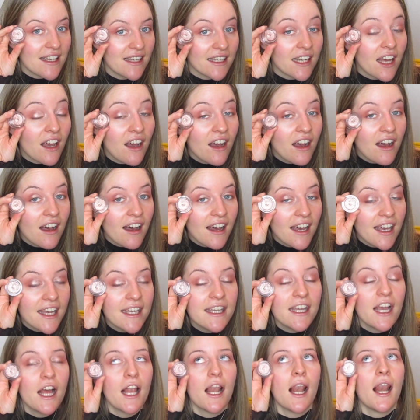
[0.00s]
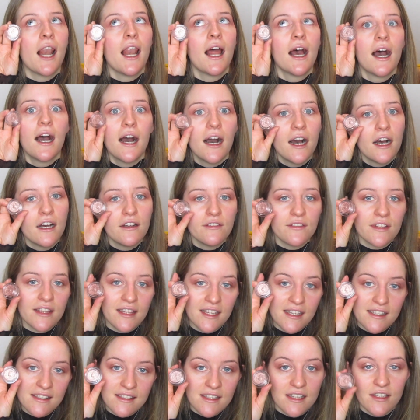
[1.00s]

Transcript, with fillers: And I love this.